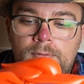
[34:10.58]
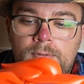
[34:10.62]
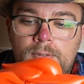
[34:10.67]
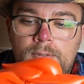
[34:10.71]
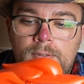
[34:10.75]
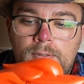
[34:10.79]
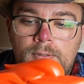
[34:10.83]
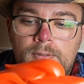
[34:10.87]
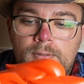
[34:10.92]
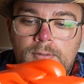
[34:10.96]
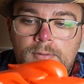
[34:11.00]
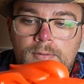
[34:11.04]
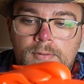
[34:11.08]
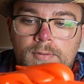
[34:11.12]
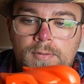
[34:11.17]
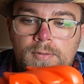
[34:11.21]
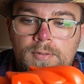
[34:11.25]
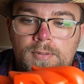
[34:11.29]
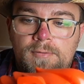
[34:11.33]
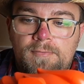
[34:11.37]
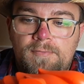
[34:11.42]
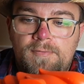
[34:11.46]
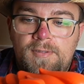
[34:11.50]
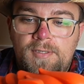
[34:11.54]
And
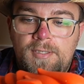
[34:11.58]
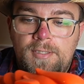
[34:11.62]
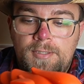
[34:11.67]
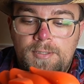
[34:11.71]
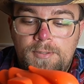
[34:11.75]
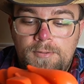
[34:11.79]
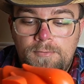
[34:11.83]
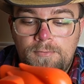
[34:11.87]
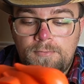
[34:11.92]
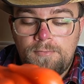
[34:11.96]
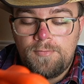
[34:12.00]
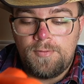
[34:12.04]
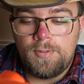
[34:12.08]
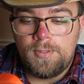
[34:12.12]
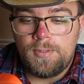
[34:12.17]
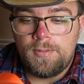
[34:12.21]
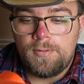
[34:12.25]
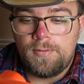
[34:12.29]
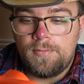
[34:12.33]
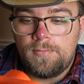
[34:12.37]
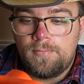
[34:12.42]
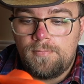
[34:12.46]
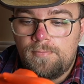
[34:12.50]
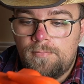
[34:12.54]
if they do,
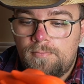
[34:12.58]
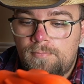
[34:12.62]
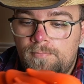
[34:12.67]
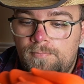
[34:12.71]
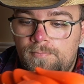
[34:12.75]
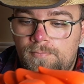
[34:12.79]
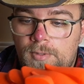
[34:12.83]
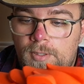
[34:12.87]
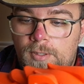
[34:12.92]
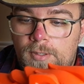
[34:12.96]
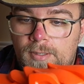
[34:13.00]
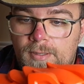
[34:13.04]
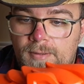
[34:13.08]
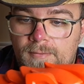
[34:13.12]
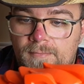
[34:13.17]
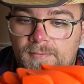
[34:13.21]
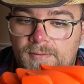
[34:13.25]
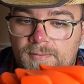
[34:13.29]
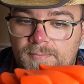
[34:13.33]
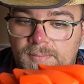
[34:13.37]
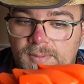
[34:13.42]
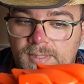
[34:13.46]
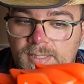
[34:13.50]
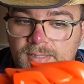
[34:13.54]
then I'll have
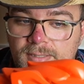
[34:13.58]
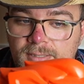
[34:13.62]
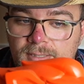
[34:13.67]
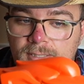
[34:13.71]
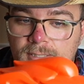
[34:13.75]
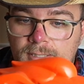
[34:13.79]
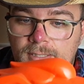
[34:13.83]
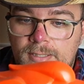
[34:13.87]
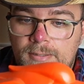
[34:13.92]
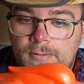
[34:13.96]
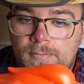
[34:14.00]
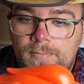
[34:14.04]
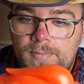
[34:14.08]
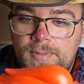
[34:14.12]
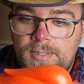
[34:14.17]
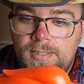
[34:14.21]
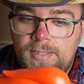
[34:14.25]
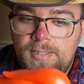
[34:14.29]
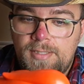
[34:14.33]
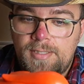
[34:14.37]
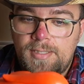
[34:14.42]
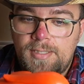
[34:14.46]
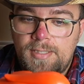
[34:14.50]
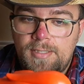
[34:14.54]
them test it out. Be
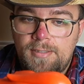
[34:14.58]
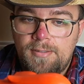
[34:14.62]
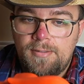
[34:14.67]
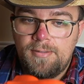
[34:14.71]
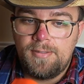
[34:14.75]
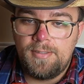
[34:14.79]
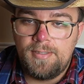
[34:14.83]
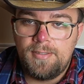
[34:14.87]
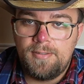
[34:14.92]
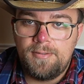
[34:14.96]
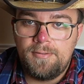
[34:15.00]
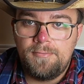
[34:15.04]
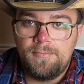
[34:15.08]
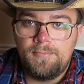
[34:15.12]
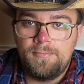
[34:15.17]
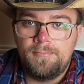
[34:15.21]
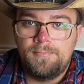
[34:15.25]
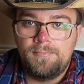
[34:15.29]
like, here, kiddo,